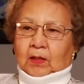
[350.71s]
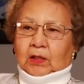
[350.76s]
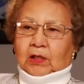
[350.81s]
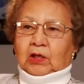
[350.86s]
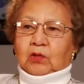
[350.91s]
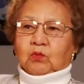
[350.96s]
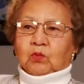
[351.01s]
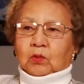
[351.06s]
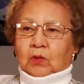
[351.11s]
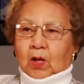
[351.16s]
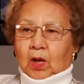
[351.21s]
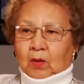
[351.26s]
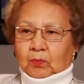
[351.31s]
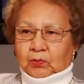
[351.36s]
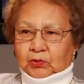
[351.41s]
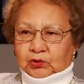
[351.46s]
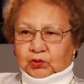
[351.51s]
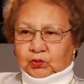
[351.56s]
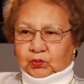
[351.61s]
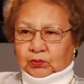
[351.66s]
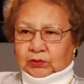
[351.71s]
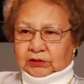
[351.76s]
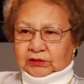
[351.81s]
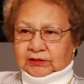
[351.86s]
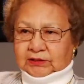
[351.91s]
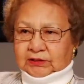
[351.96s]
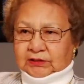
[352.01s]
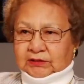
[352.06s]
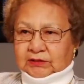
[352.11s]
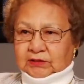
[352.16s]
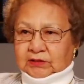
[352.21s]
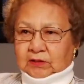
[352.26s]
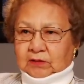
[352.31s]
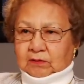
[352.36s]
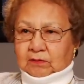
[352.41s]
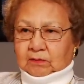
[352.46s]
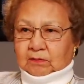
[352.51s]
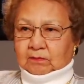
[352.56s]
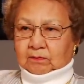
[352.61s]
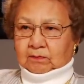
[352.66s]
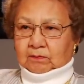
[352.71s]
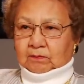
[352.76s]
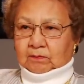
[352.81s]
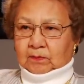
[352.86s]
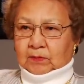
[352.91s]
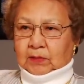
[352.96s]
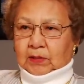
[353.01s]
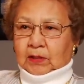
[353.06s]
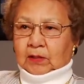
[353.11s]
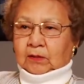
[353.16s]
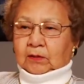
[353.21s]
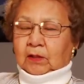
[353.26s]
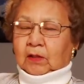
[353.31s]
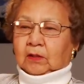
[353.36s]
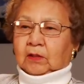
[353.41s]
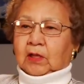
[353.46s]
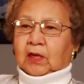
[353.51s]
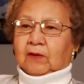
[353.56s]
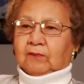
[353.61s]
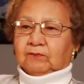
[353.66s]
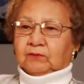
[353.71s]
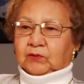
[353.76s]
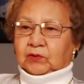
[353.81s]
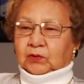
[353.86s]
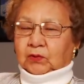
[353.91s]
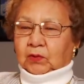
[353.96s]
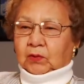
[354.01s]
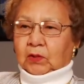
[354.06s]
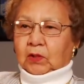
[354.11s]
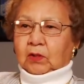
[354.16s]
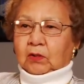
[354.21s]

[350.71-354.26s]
equal opportunities and not have to